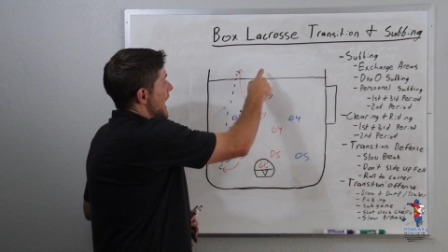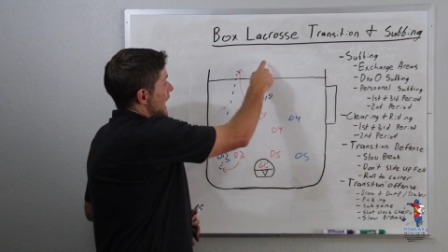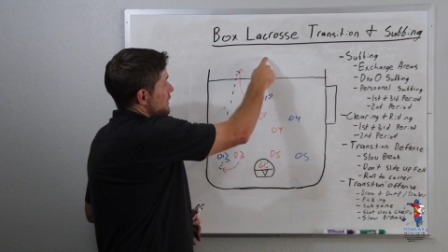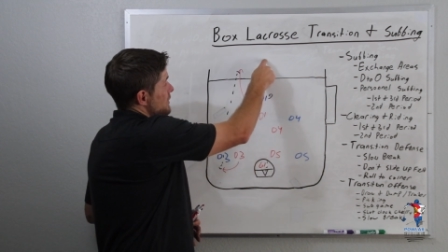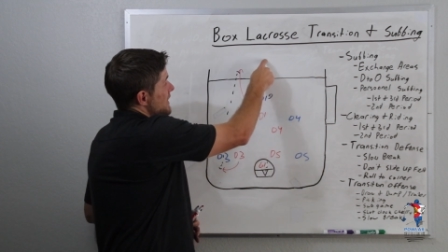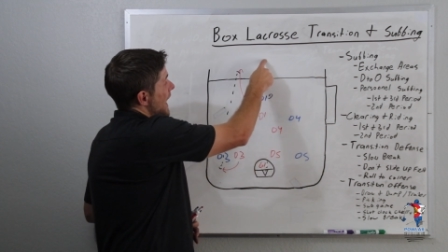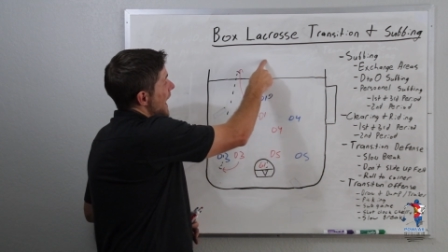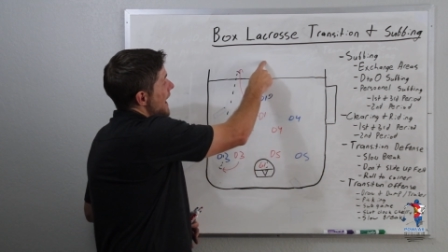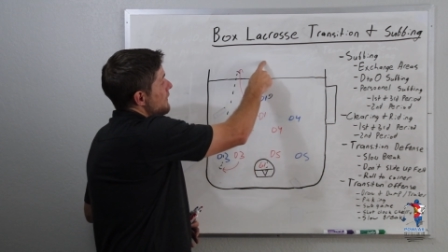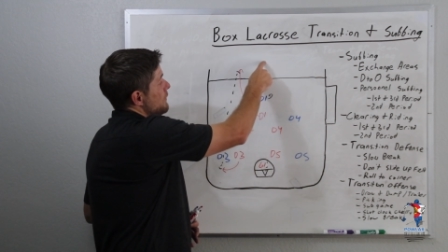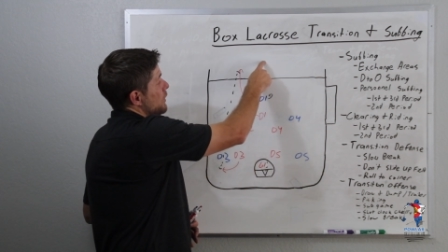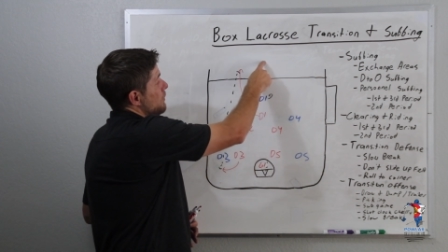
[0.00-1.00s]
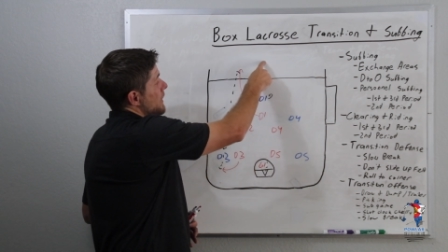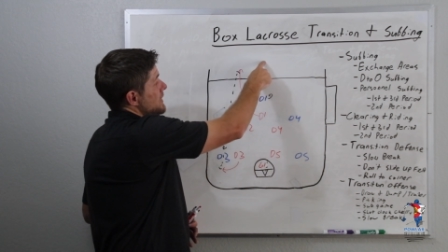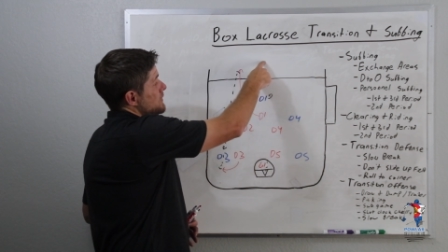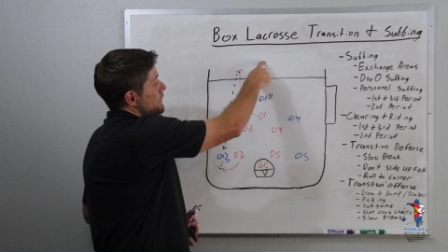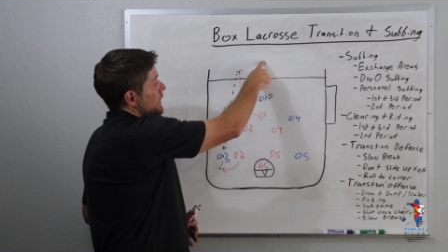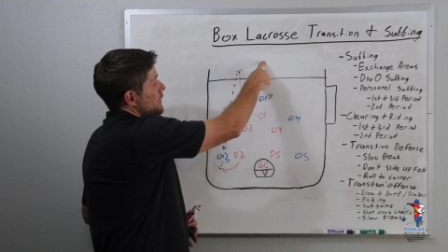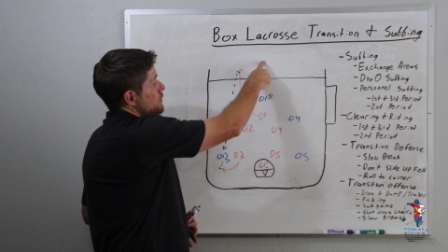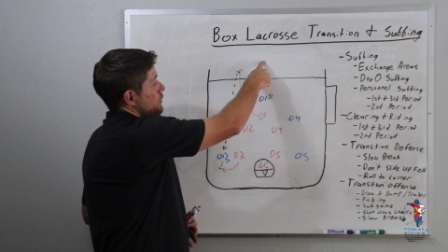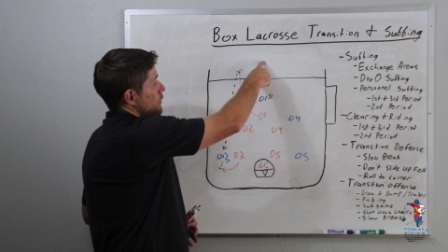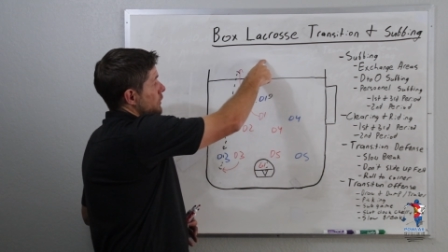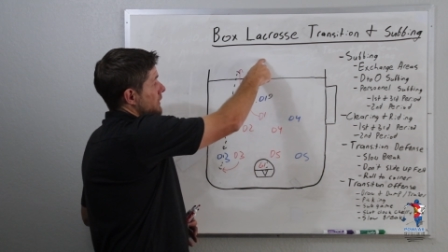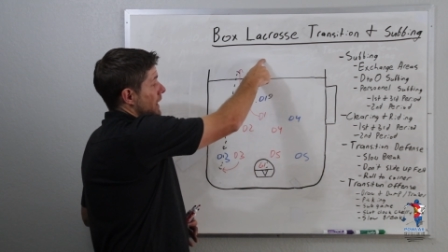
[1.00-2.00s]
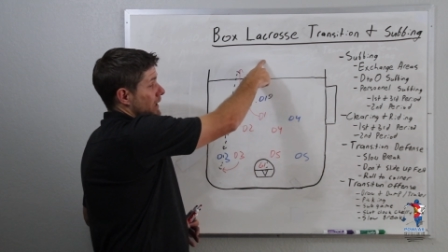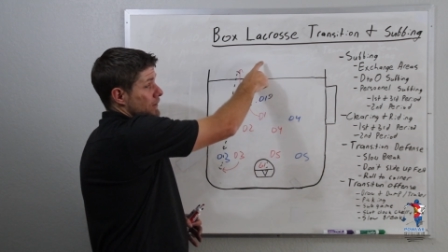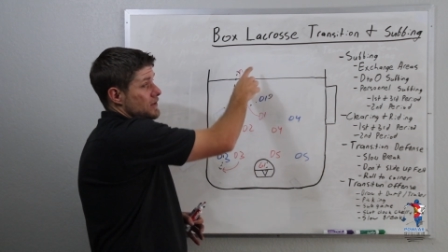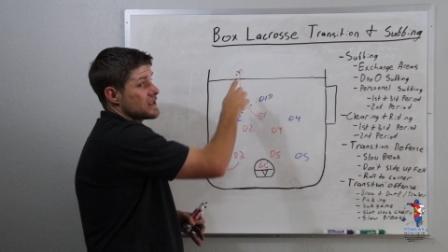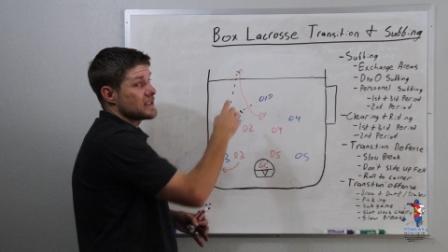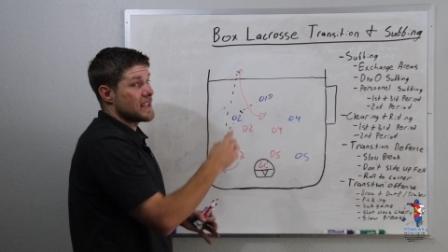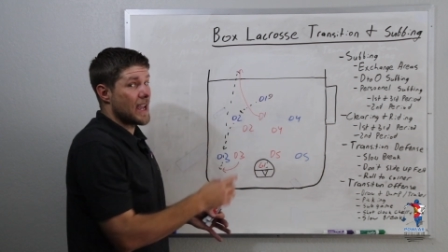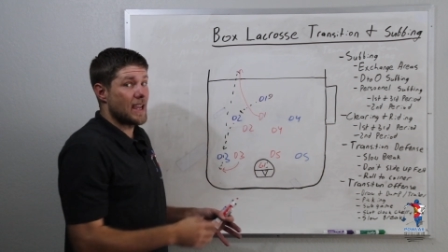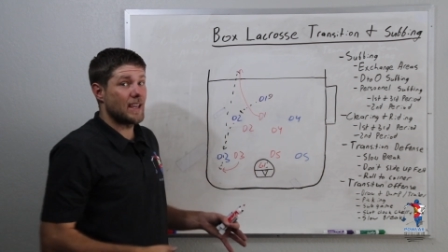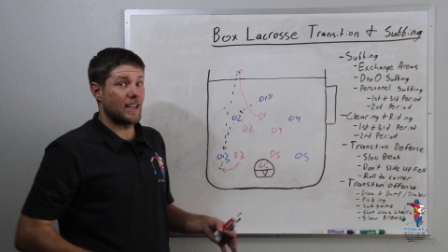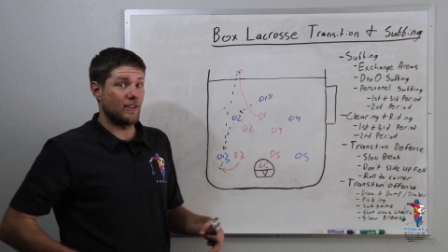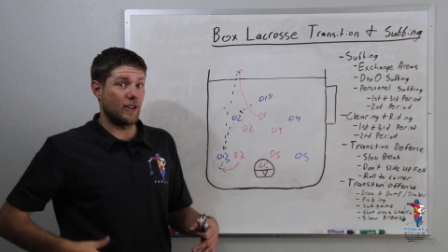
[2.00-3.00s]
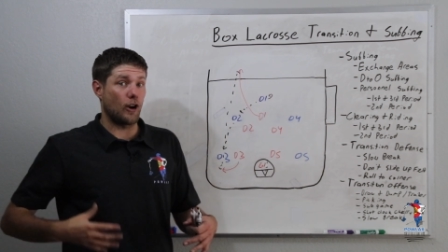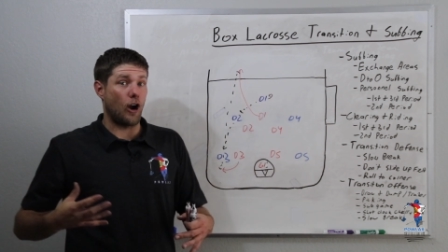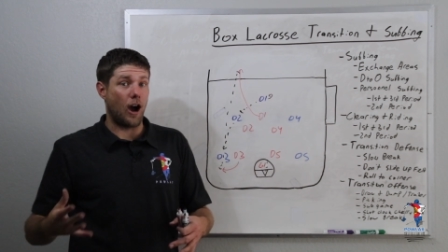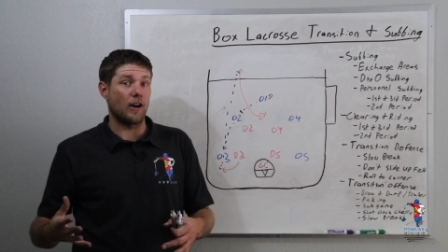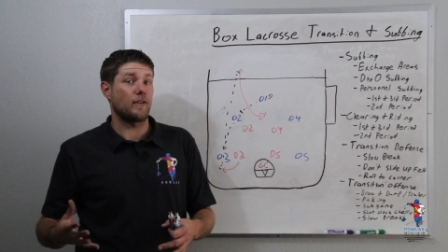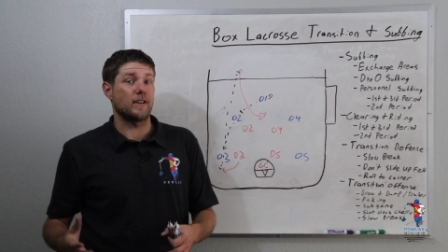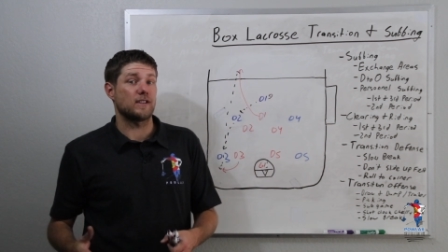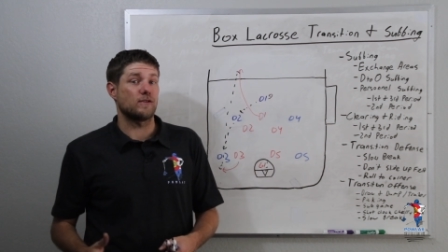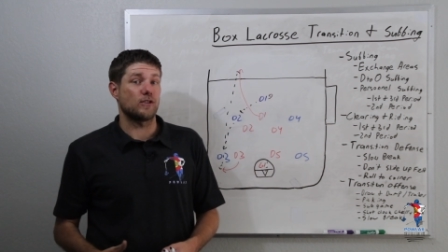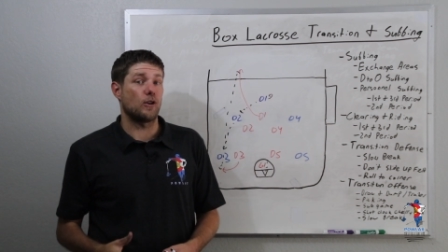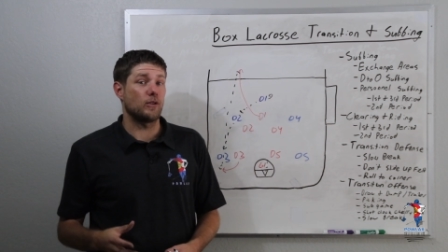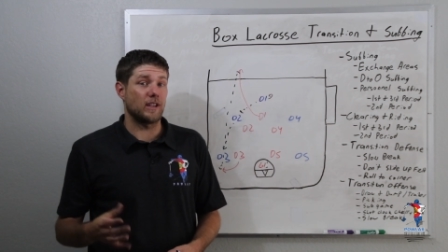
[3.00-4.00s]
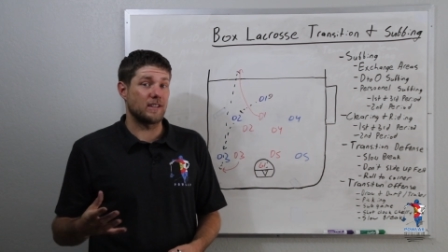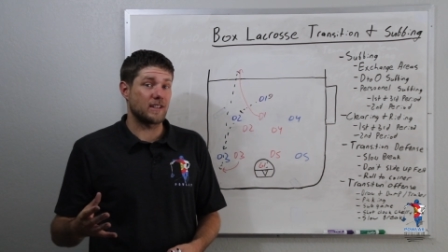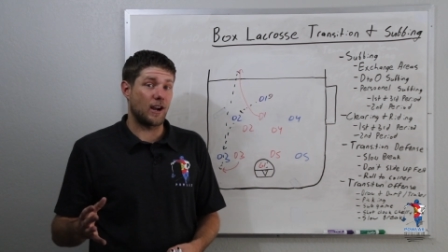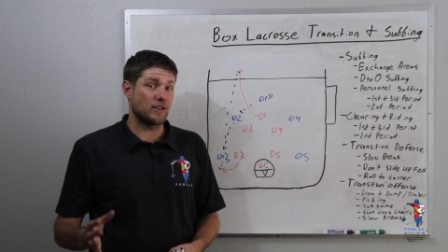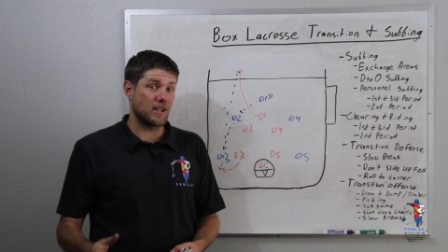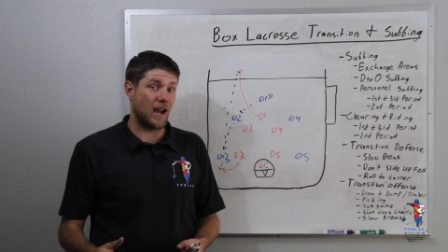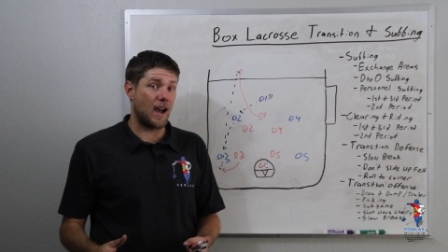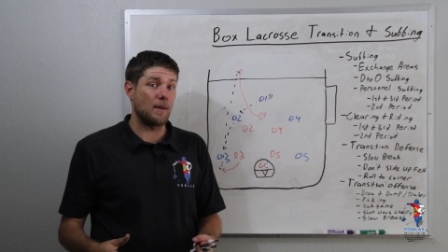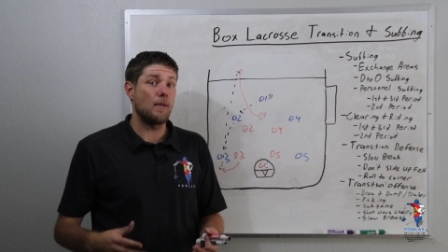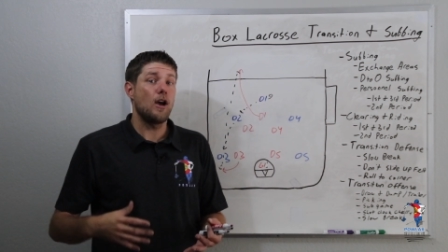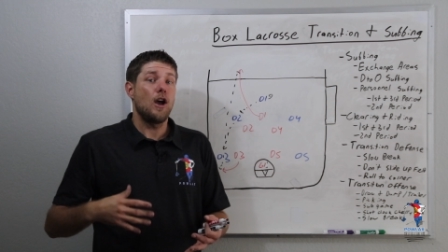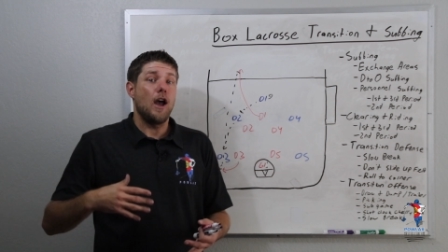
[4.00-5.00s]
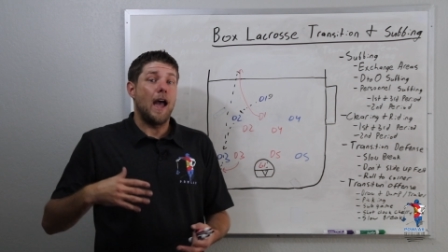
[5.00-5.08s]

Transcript: and just have their best finisher kind of stay in their offensive zone the entire time